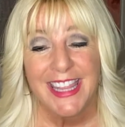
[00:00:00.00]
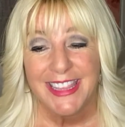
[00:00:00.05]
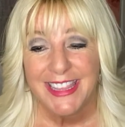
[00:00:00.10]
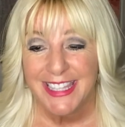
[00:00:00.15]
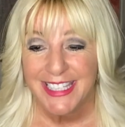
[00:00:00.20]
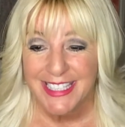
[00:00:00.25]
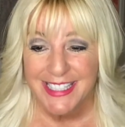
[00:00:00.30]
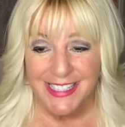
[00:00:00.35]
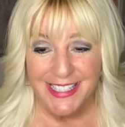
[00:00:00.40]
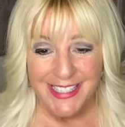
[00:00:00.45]

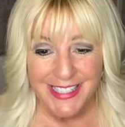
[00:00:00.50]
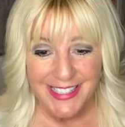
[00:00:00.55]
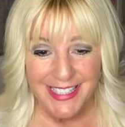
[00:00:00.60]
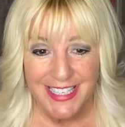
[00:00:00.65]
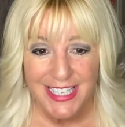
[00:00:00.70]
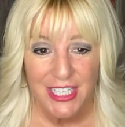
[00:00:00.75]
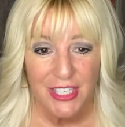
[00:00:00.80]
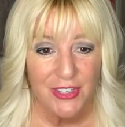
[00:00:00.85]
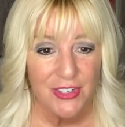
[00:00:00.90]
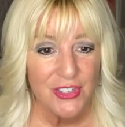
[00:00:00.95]
This is
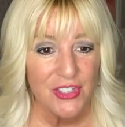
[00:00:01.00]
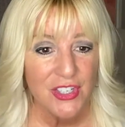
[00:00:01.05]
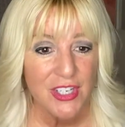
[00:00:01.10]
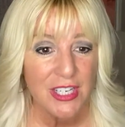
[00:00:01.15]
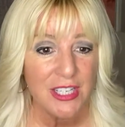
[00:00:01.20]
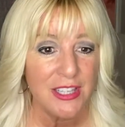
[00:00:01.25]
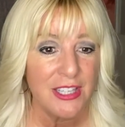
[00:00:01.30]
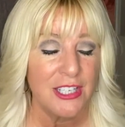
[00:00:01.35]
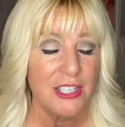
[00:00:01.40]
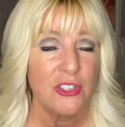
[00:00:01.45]
the
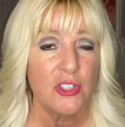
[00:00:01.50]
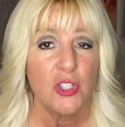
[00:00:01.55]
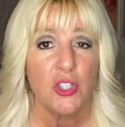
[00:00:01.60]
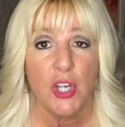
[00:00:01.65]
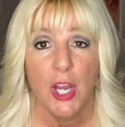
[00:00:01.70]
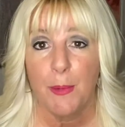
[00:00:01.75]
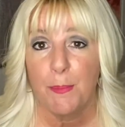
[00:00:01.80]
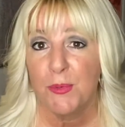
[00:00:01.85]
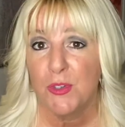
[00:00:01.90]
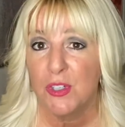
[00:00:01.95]
energy that is
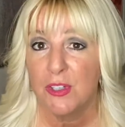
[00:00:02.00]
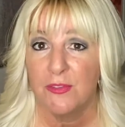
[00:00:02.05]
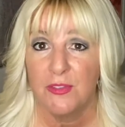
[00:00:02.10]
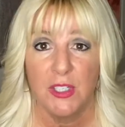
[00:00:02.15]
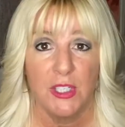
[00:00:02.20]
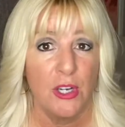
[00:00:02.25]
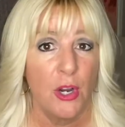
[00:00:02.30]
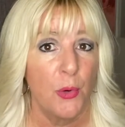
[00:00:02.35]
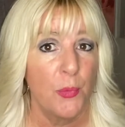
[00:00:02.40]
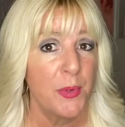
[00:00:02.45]

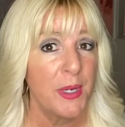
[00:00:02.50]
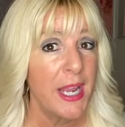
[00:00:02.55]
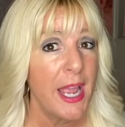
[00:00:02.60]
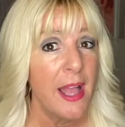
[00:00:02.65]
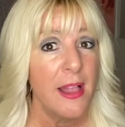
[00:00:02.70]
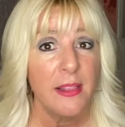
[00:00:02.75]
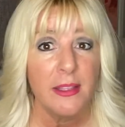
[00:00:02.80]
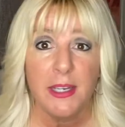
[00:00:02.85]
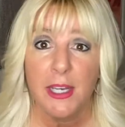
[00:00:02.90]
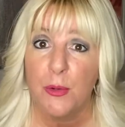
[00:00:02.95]
shape-shifting our
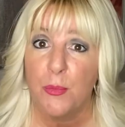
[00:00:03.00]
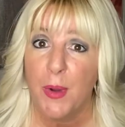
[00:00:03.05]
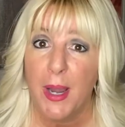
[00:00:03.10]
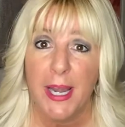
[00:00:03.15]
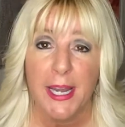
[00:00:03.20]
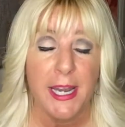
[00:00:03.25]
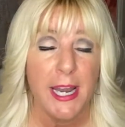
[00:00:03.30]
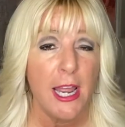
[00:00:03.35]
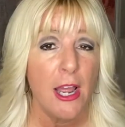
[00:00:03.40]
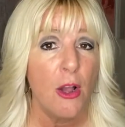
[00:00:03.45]
reality
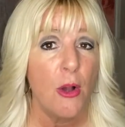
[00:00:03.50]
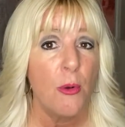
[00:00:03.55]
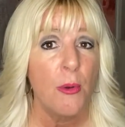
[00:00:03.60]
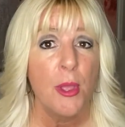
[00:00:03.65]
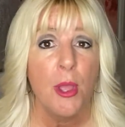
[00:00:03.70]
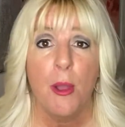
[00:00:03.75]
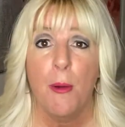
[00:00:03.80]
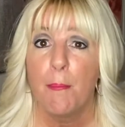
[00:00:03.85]
right now.